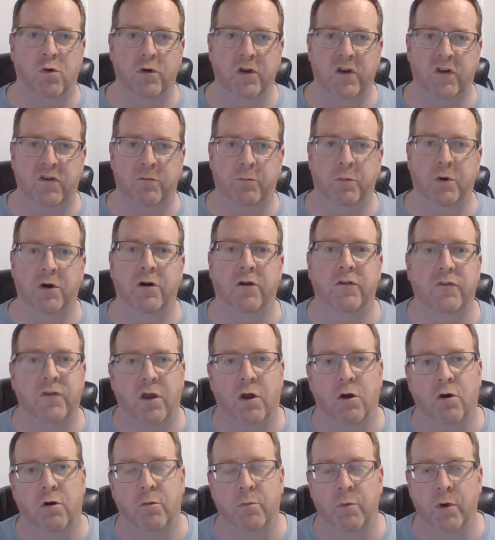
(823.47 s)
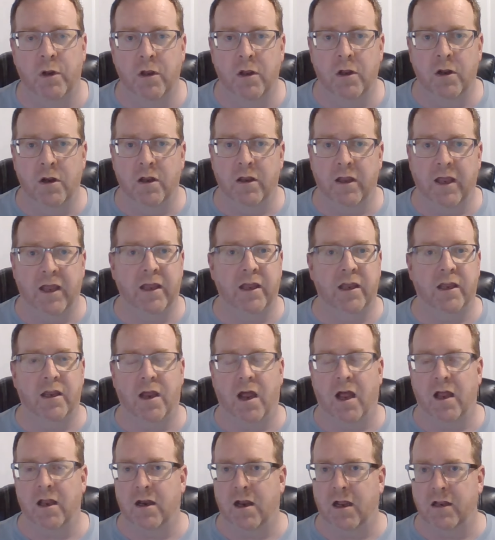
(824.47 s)
Spirit's help. Hey,
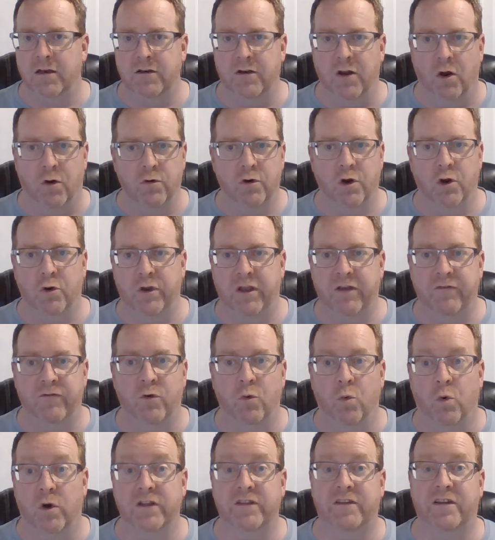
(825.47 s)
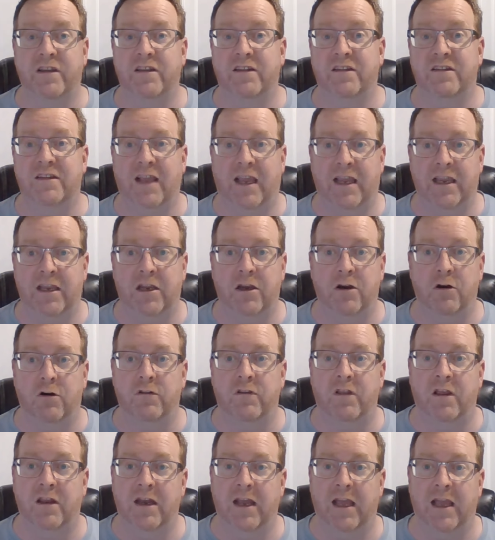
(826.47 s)
I, I don't know even what to say here
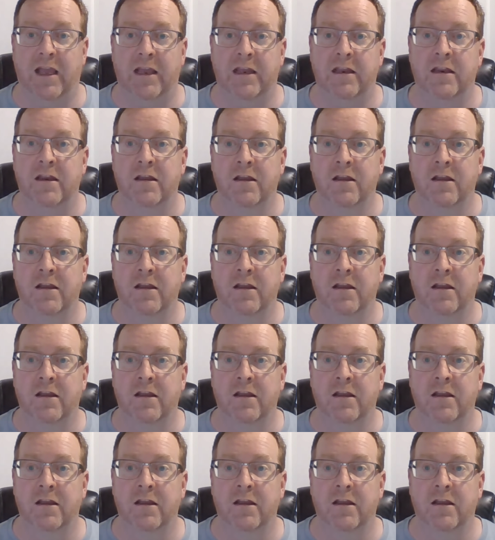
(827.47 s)
today.